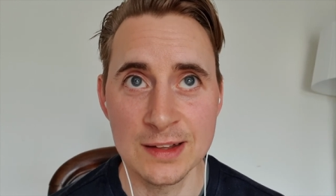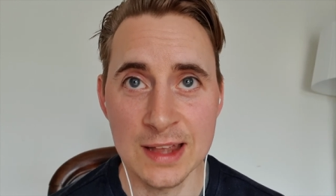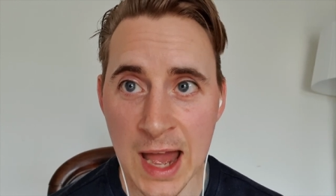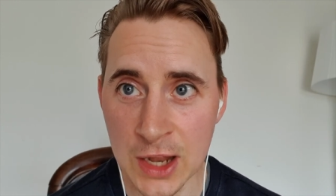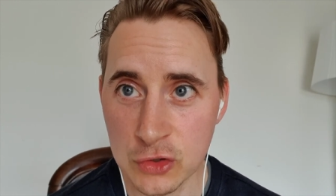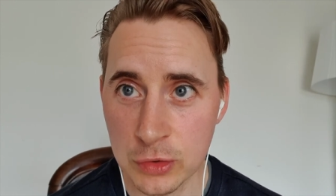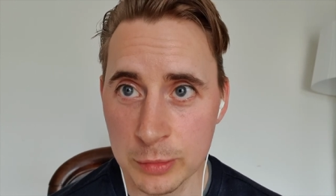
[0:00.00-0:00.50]

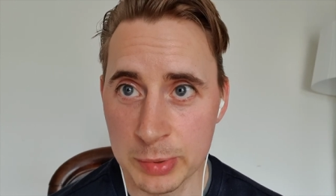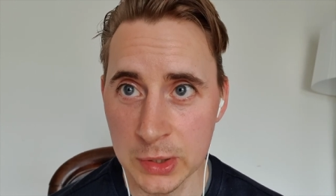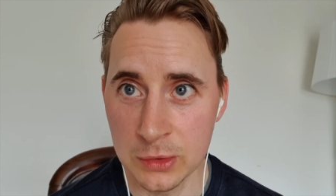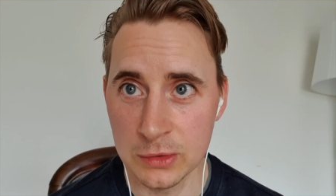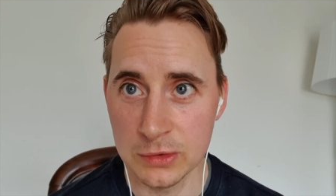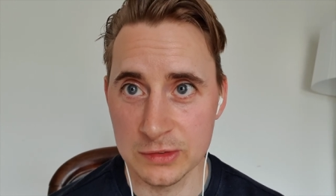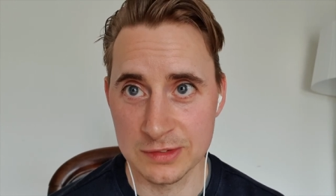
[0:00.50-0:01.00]

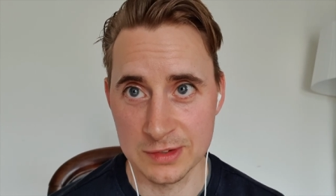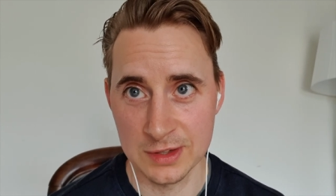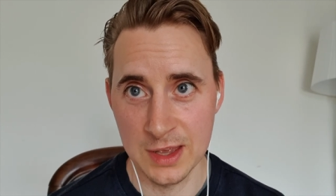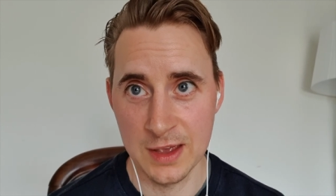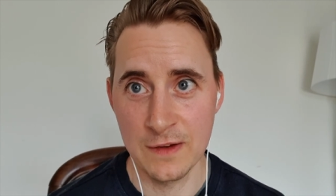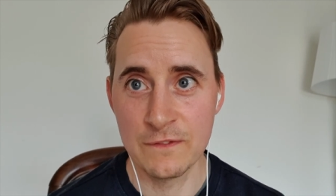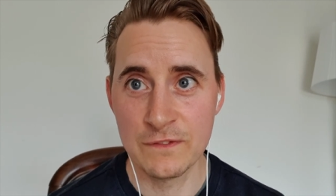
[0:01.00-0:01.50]
attributes,
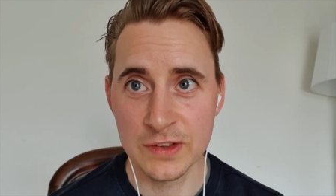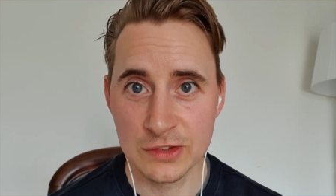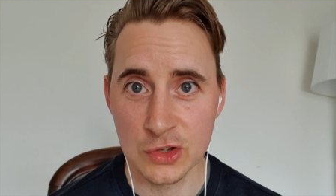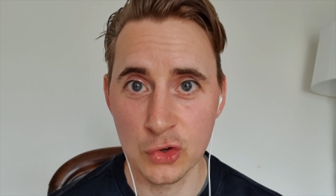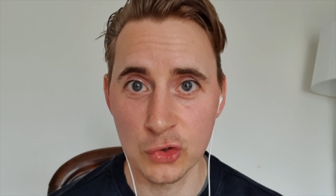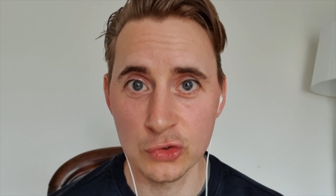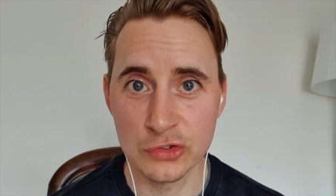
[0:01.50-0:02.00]

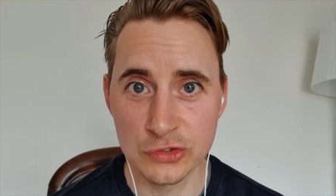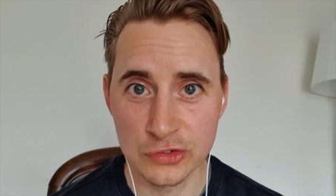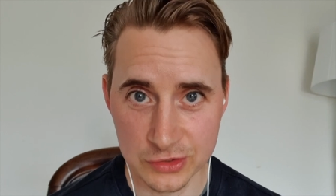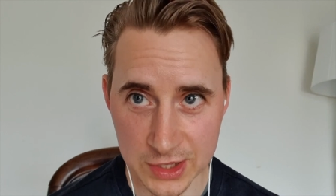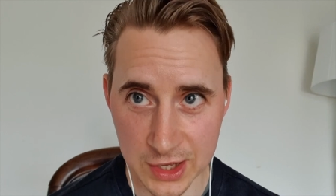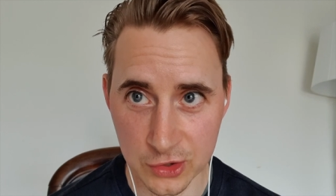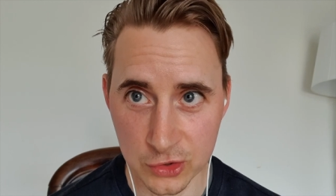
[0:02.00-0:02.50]
physical
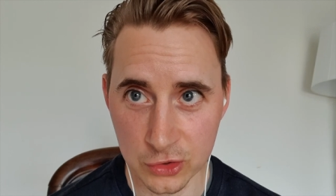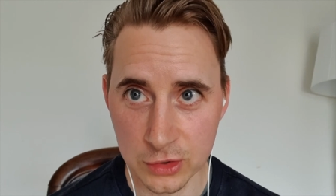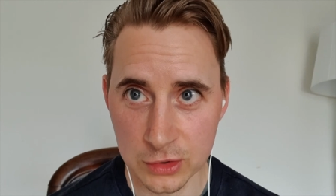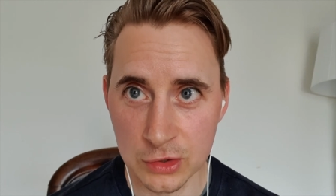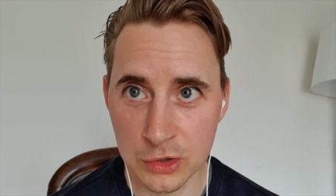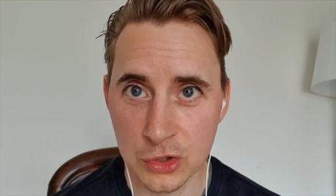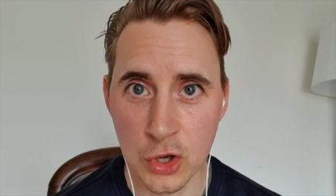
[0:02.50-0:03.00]
skill
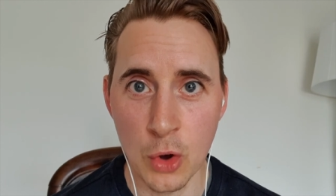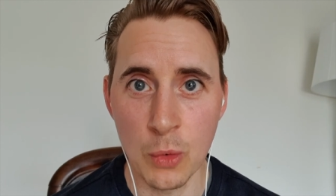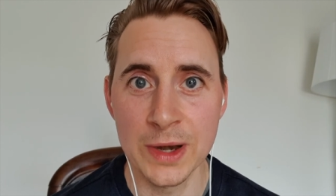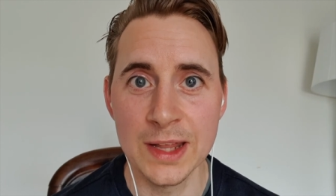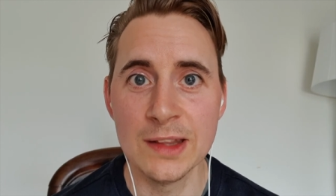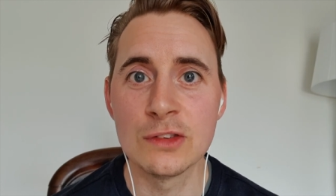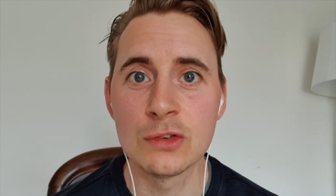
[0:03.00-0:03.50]
going
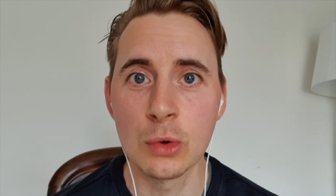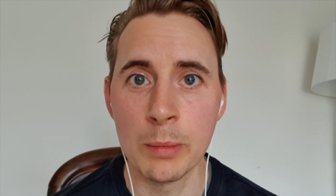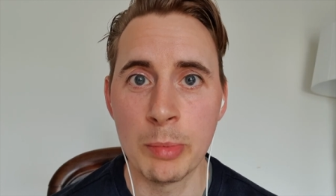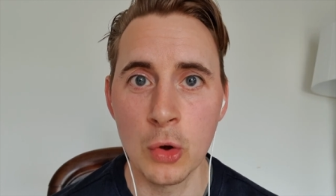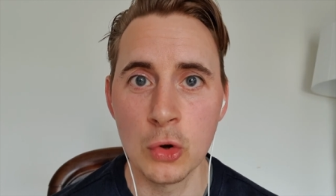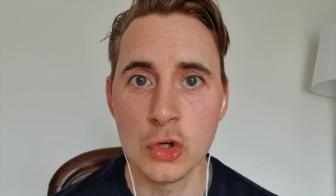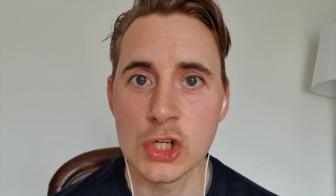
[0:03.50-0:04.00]
into a
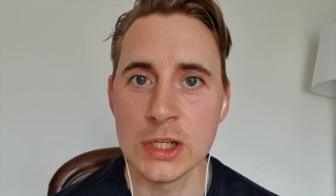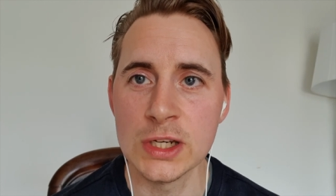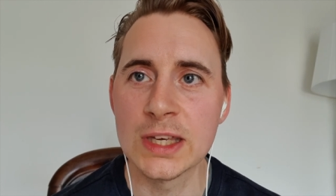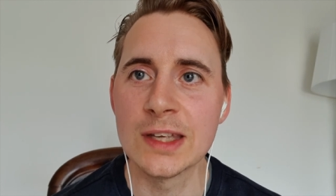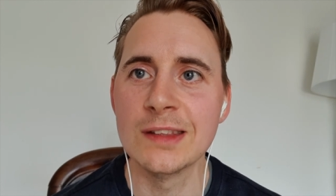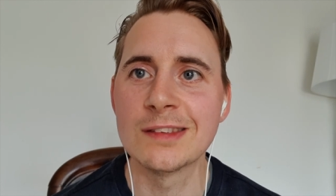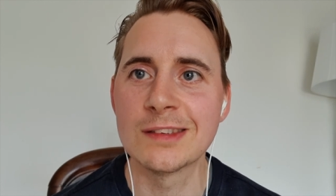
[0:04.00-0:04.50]
punch and you
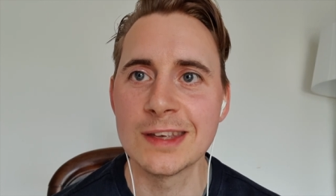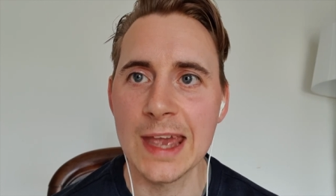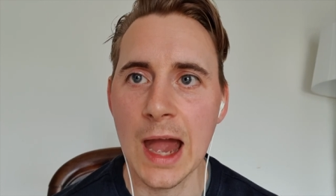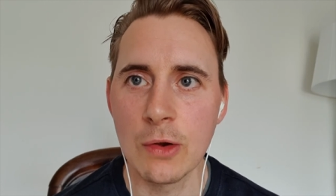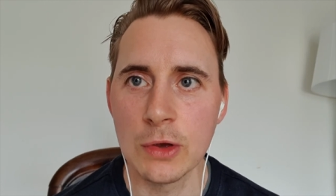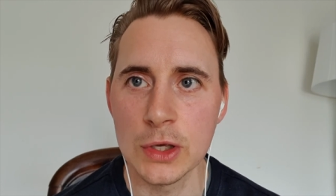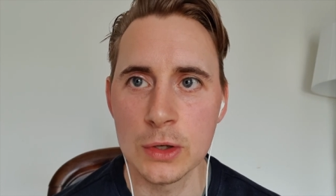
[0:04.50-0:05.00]
can see
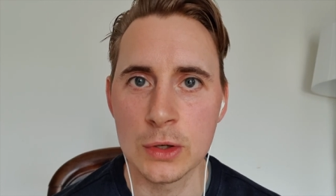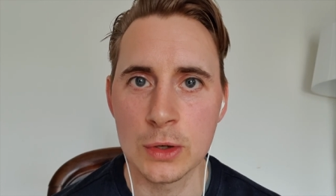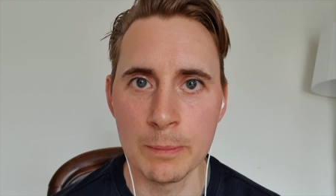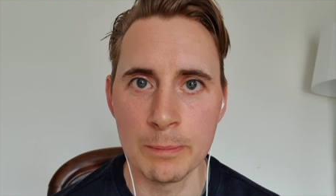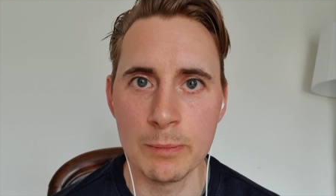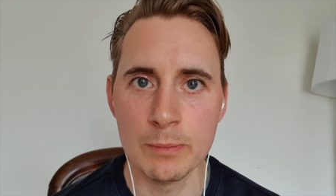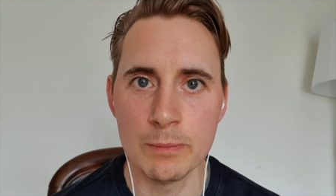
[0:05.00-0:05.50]
how you
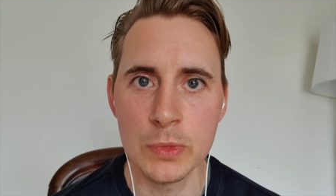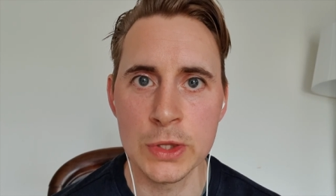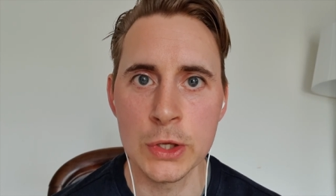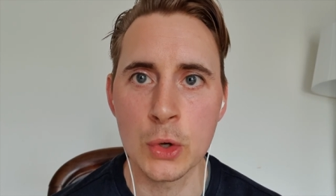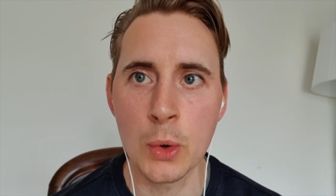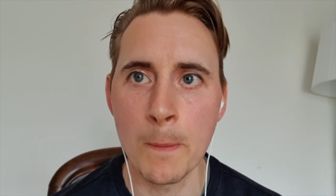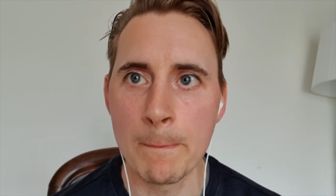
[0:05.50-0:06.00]
can
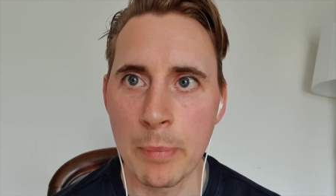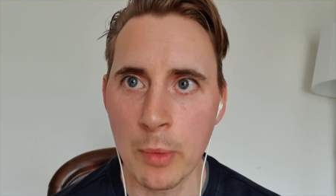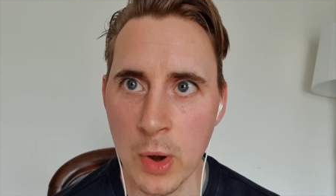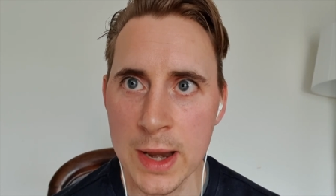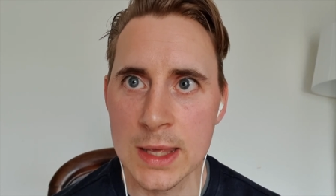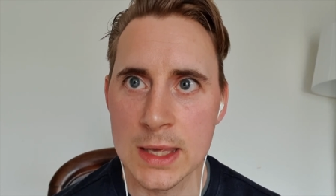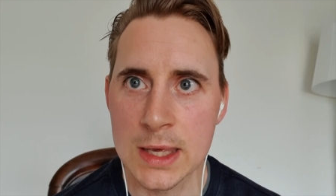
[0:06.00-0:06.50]
you can
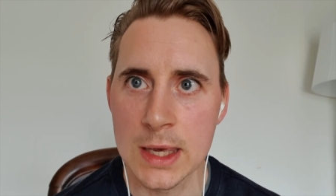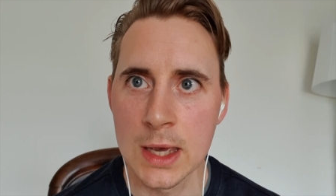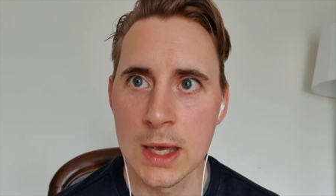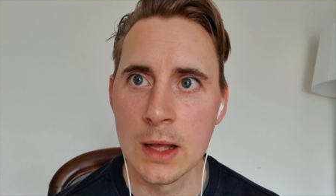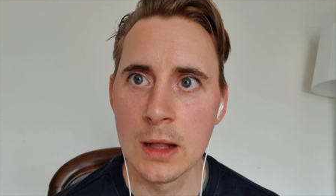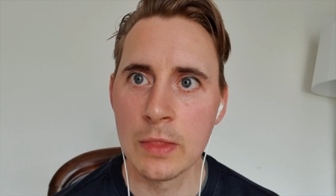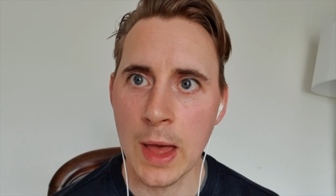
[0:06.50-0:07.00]
break
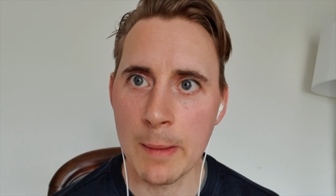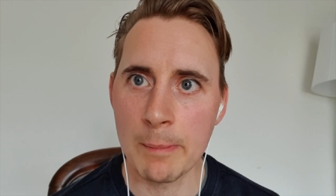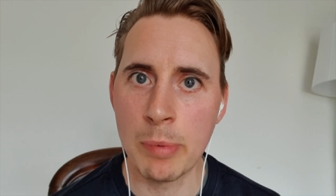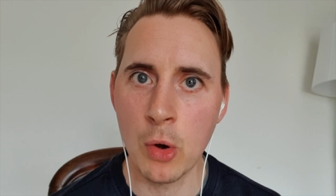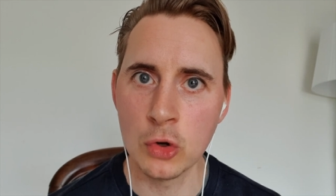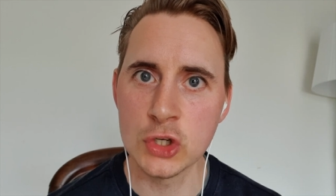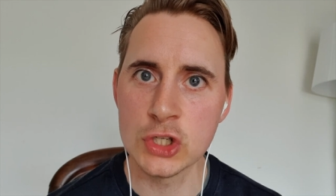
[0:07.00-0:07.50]
that
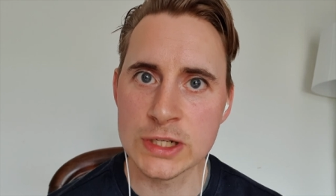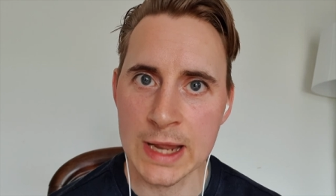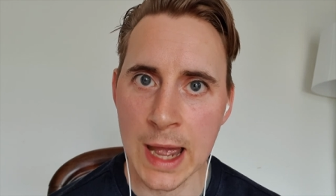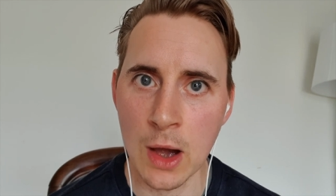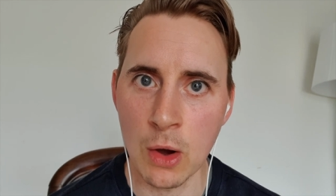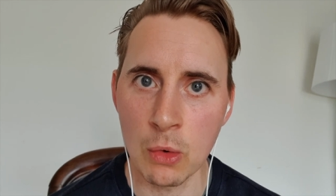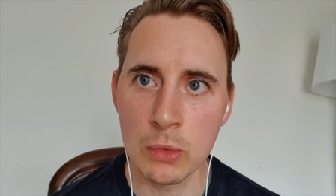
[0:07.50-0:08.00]
punch
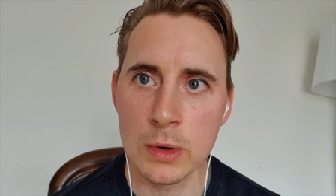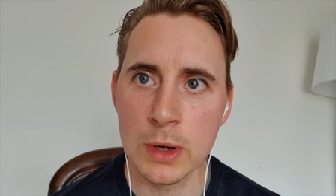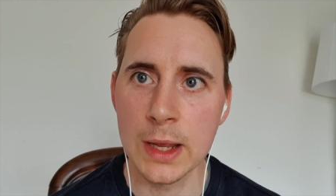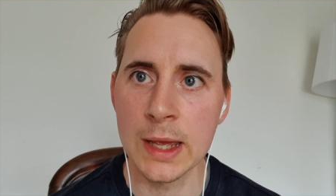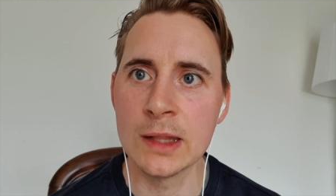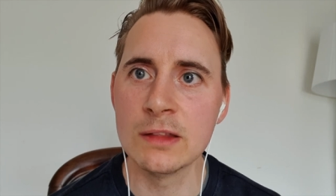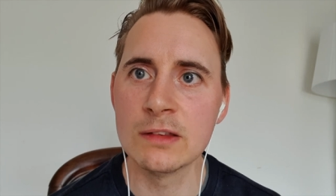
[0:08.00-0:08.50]
down
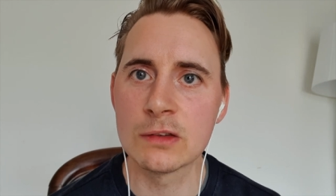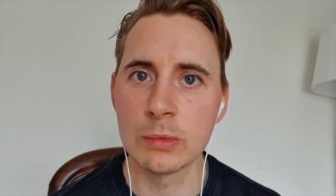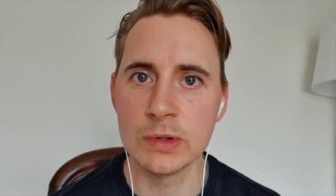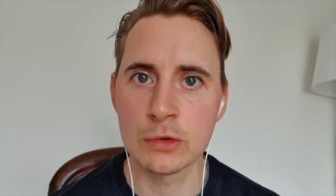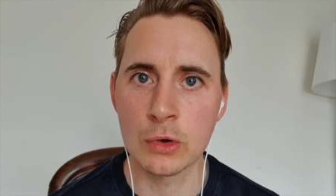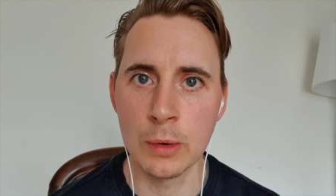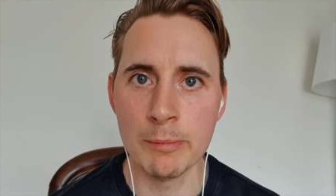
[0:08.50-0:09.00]
into
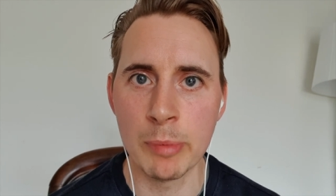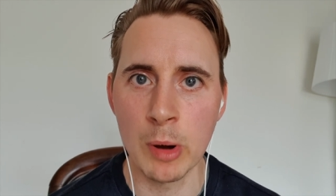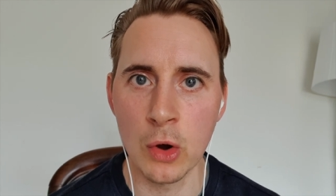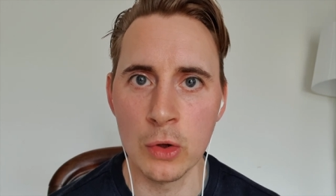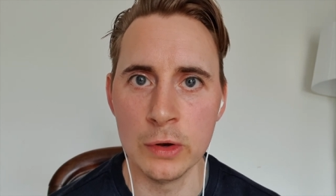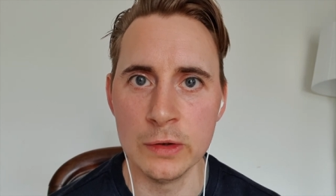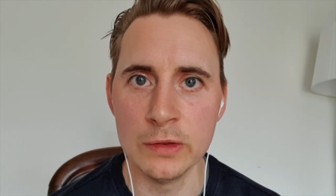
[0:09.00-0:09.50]
its
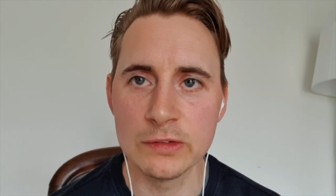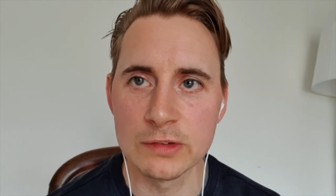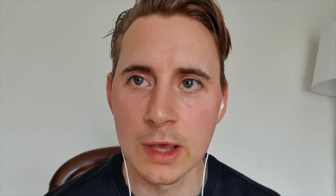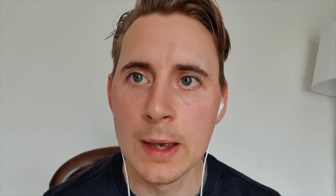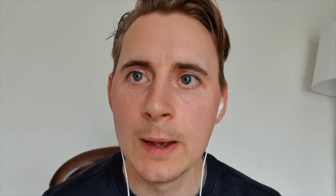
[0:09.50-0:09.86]
components